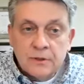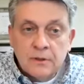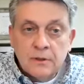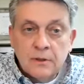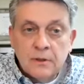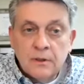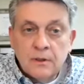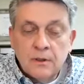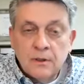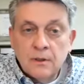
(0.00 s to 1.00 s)

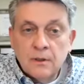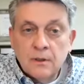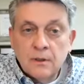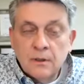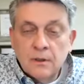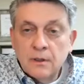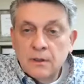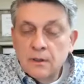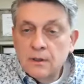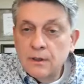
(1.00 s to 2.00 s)

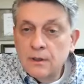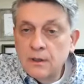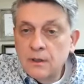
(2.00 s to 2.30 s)
(no one is talking)